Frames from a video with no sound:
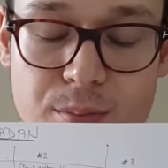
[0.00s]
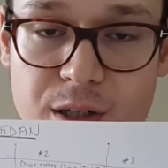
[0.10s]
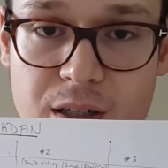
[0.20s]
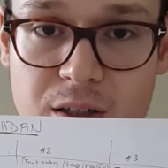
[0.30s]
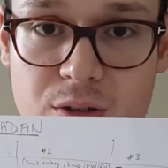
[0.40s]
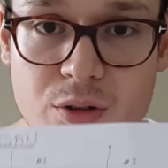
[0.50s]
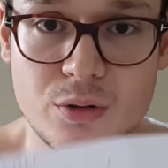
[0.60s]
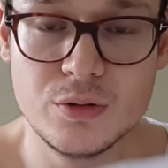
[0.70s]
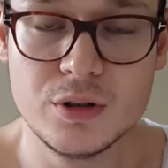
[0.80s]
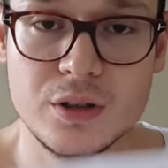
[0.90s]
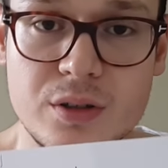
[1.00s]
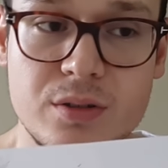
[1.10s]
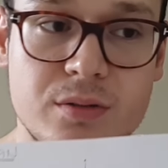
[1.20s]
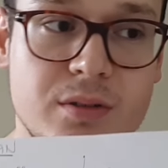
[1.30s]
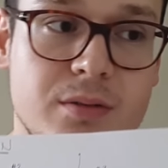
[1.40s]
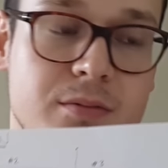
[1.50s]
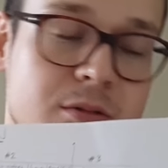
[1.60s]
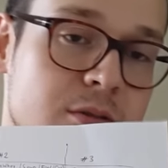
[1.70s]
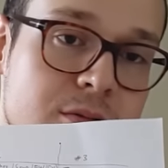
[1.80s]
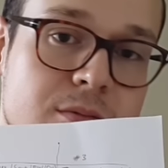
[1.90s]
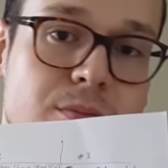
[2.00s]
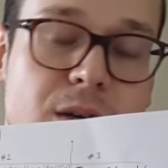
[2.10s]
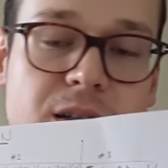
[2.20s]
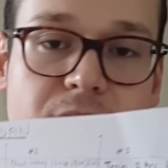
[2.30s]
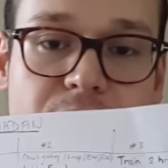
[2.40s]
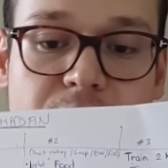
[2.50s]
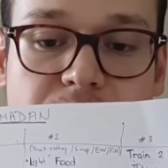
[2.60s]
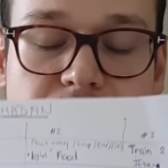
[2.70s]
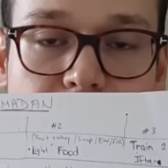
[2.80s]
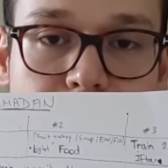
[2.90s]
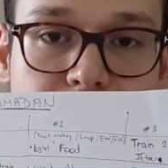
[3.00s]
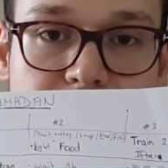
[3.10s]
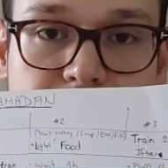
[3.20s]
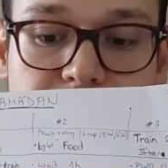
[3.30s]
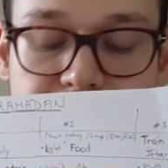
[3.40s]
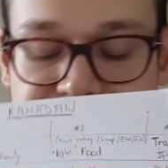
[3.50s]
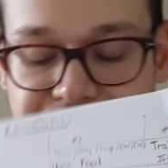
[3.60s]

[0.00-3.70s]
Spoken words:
milk, yogurt, magerquark, something like that.